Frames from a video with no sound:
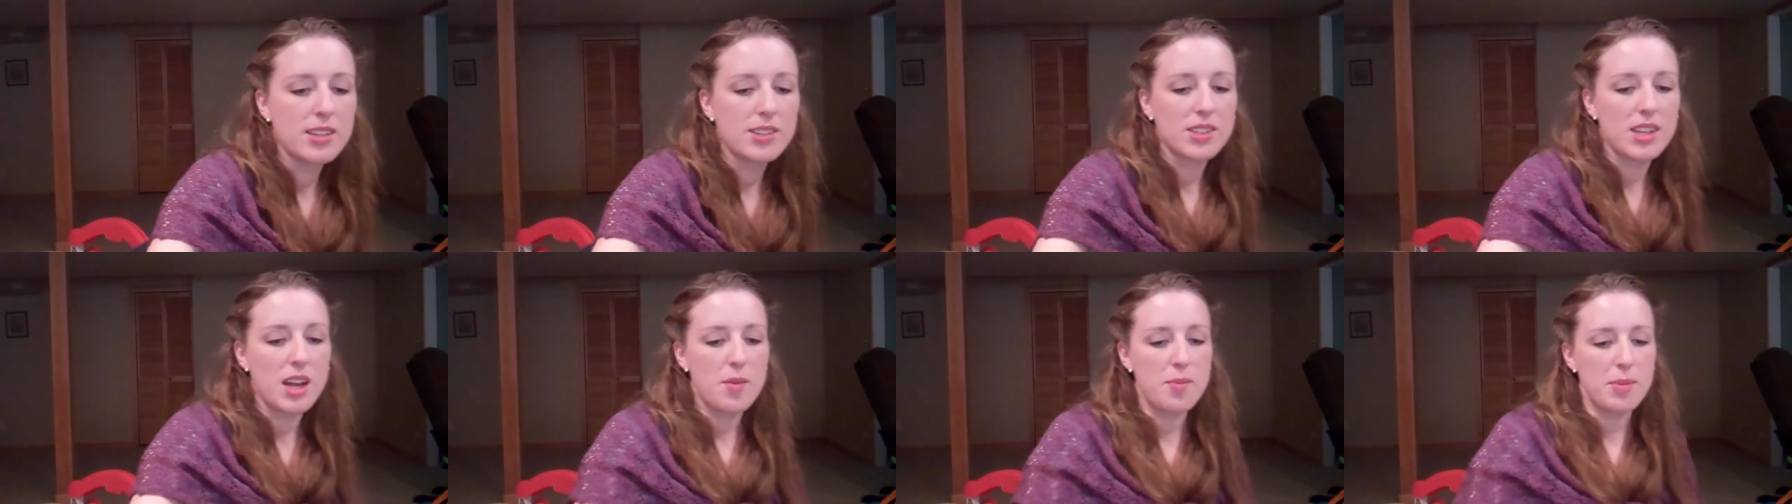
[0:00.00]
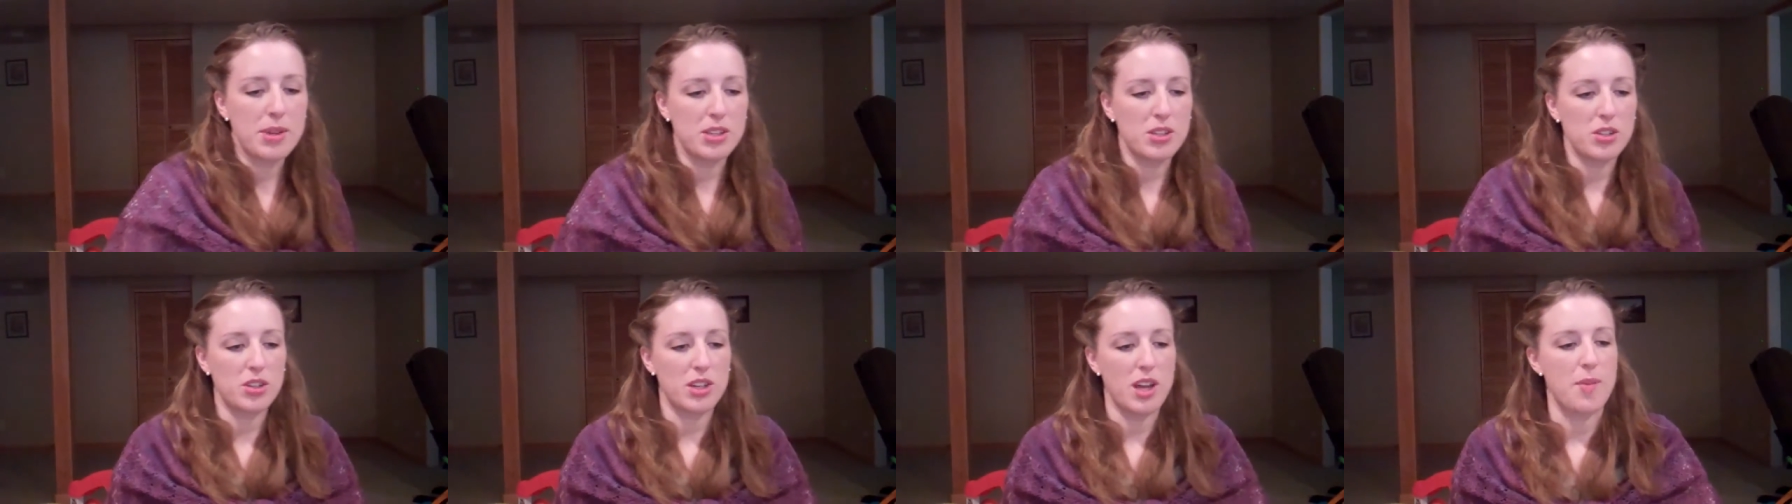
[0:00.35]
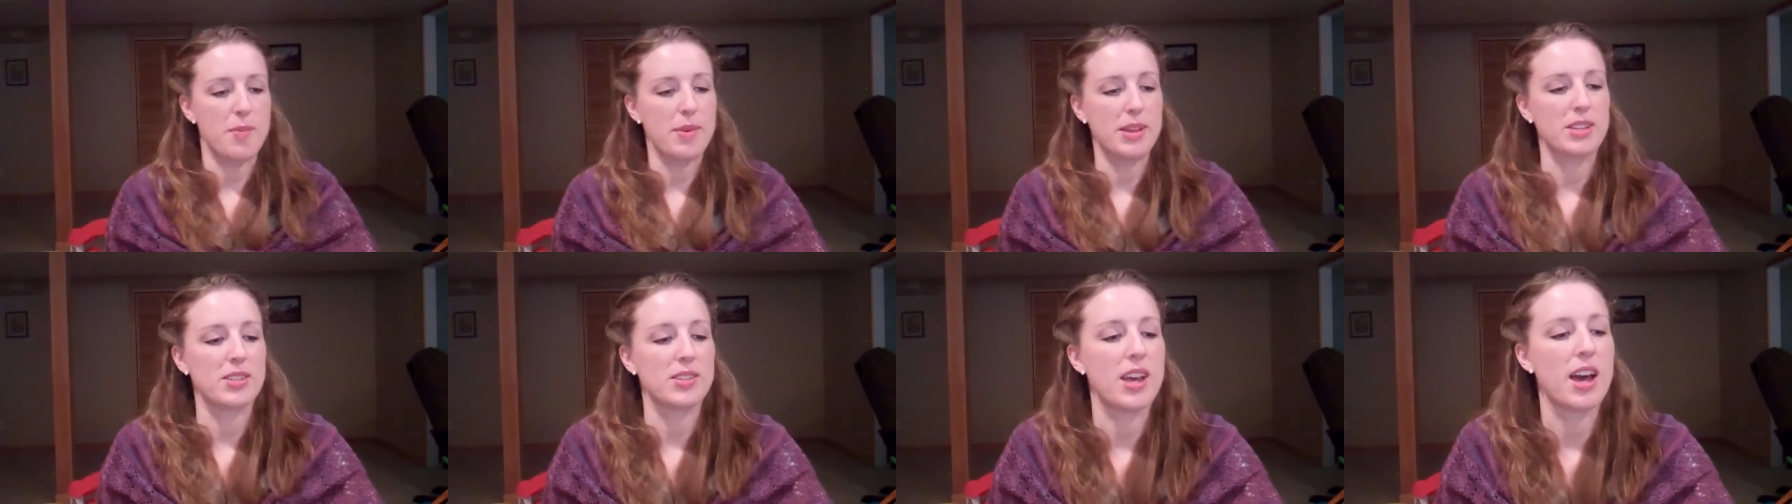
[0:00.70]
Zombies Are
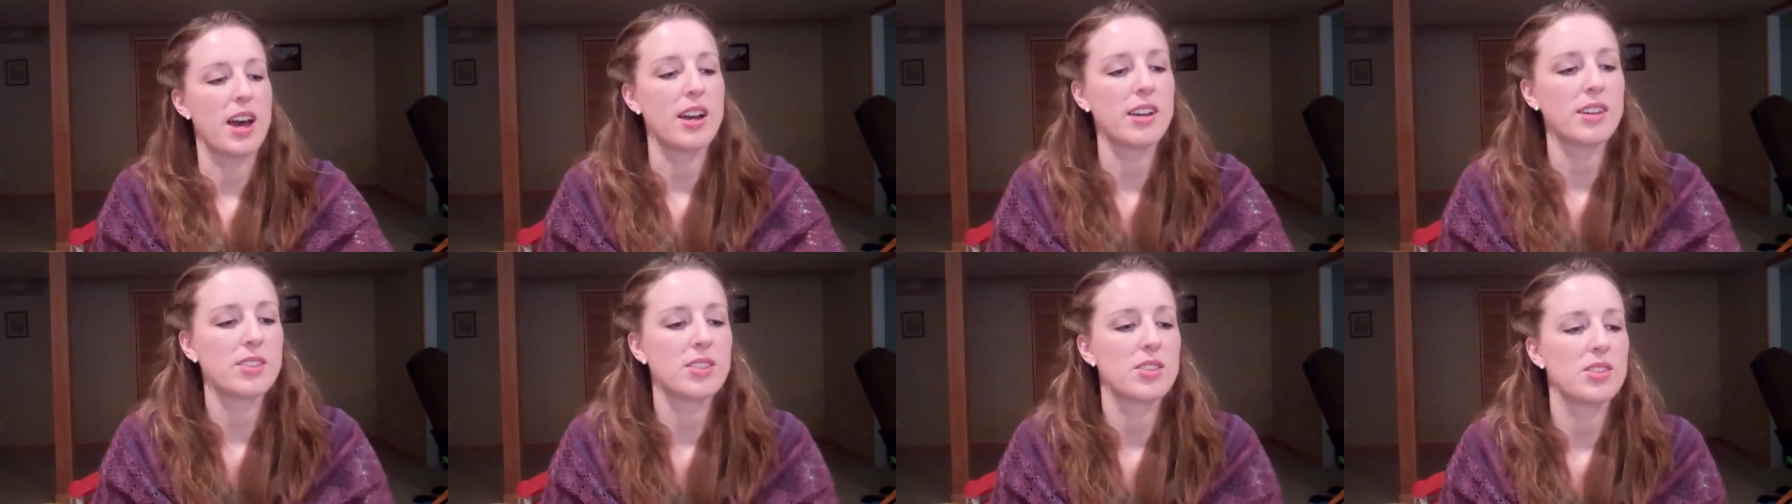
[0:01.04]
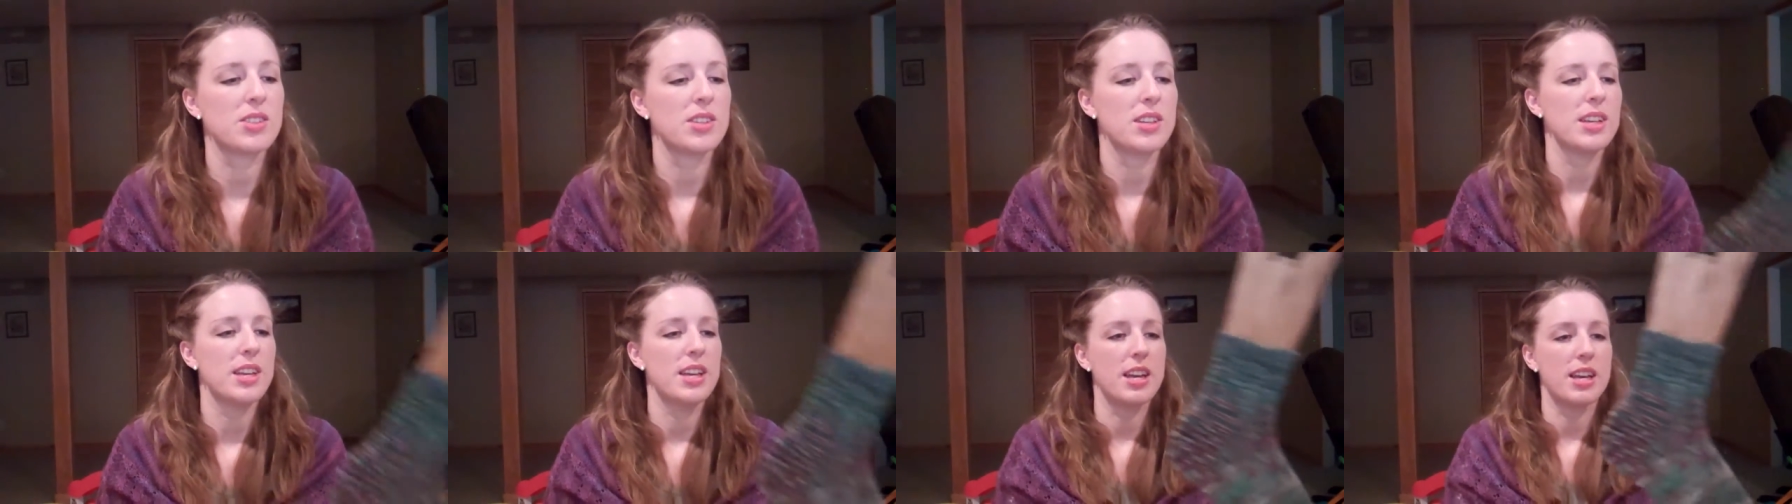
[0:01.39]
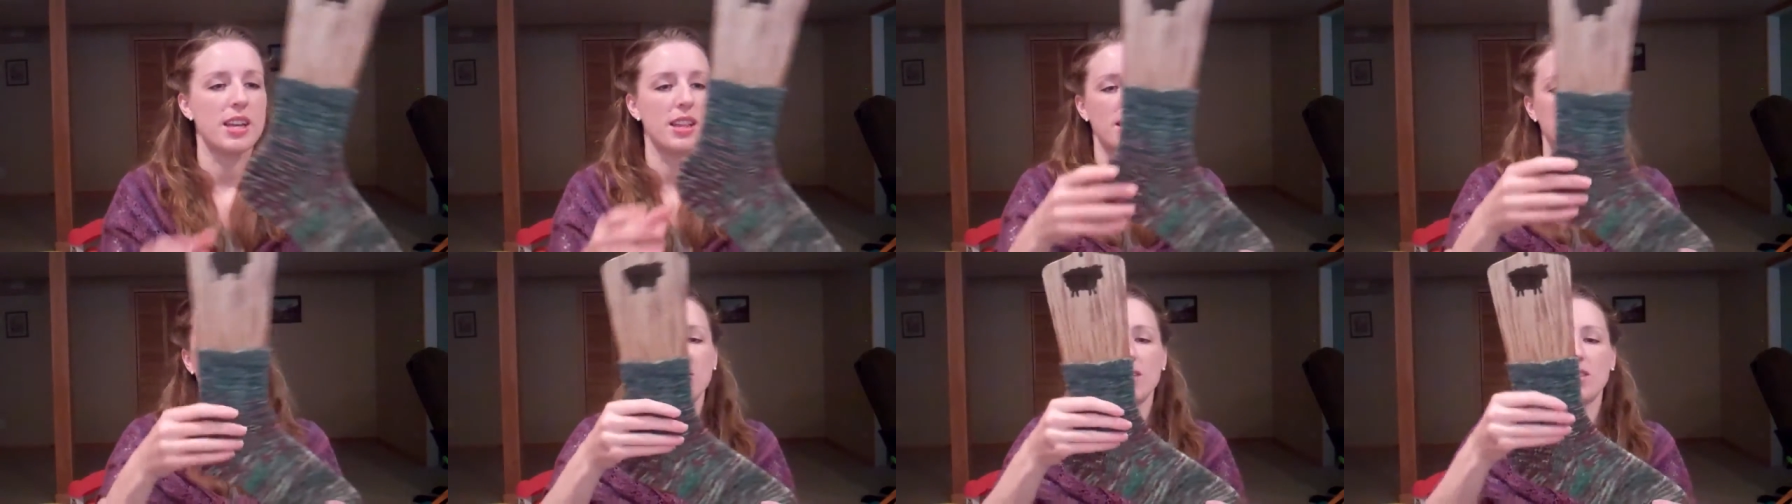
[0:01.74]
Coming socks,
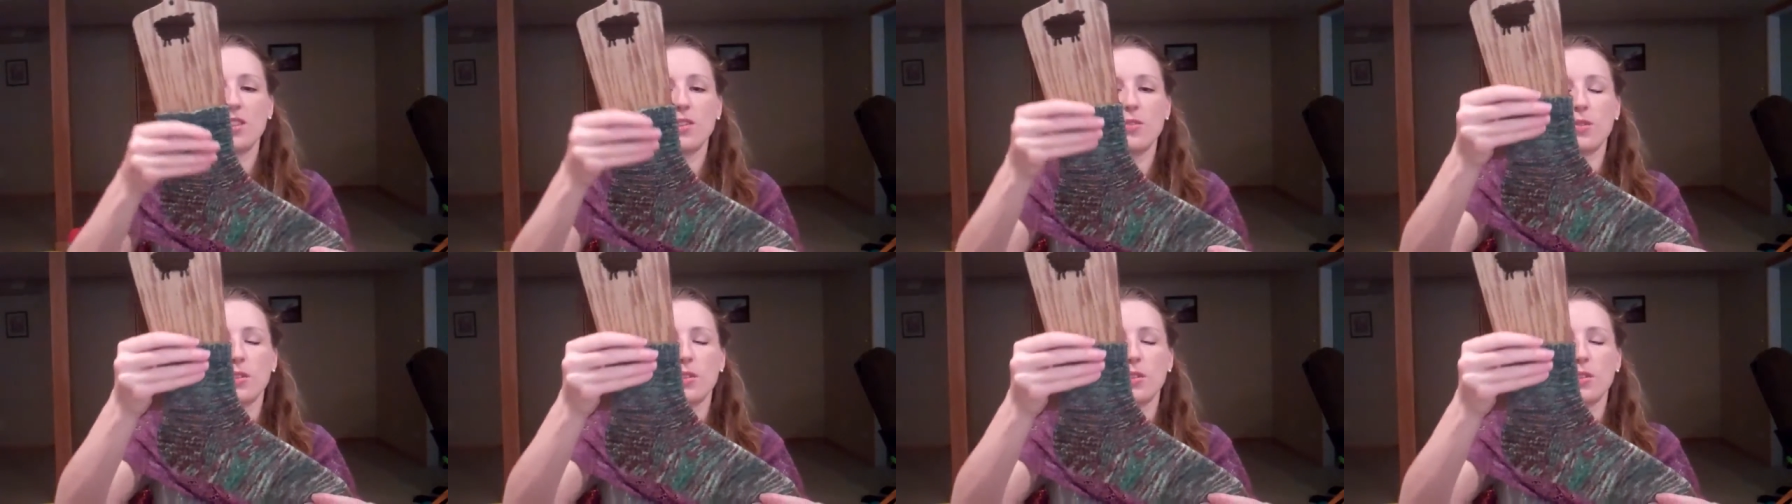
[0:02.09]
and this is